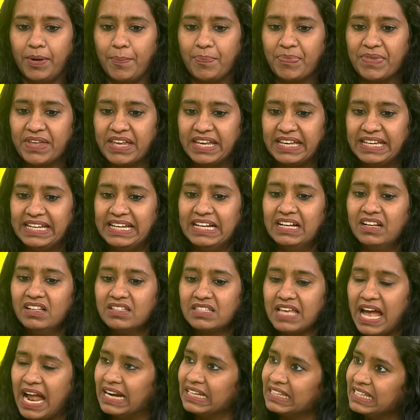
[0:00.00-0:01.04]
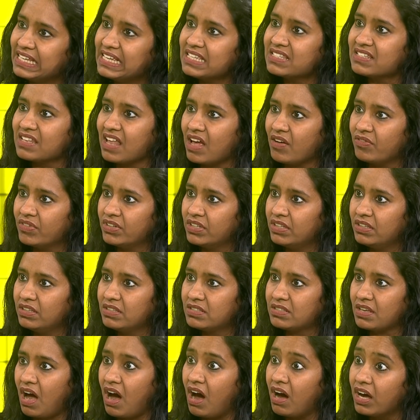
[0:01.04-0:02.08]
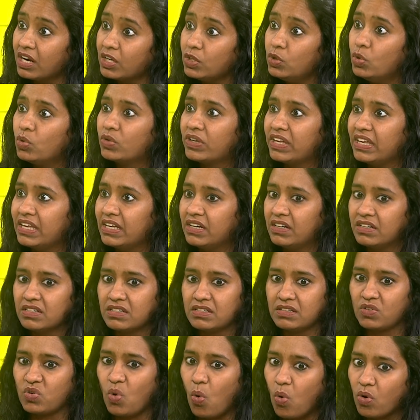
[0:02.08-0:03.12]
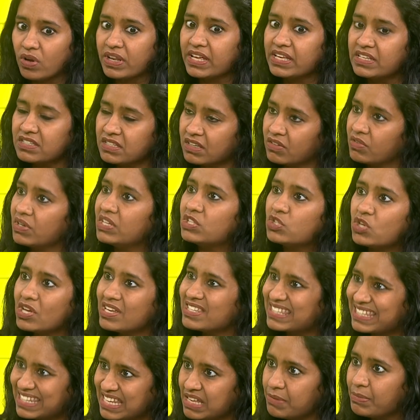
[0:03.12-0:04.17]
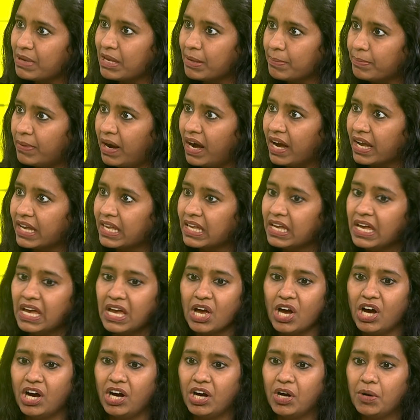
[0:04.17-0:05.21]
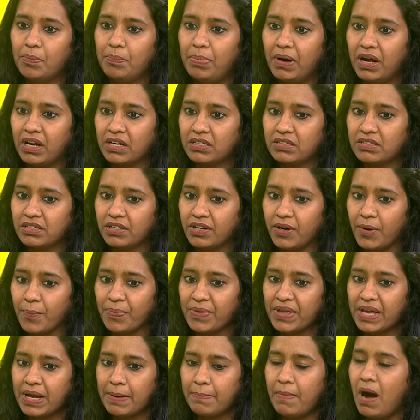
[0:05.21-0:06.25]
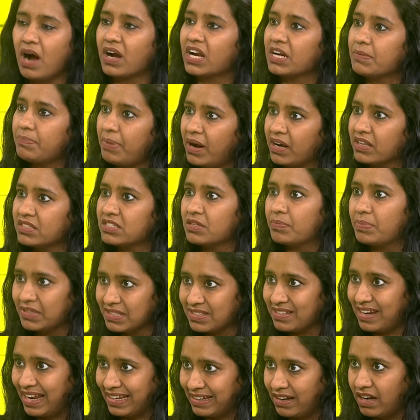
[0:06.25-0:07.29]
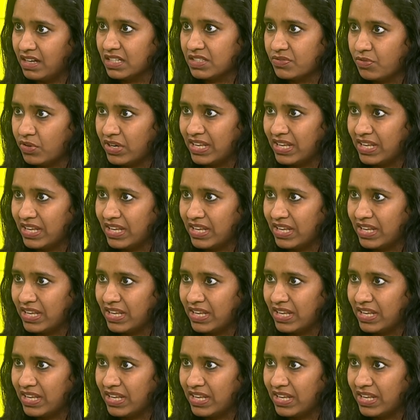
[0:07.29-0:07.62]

um, yields at these levels are looking a roaring, screeching, screaming buy, mm. uh, but um, market participants like us,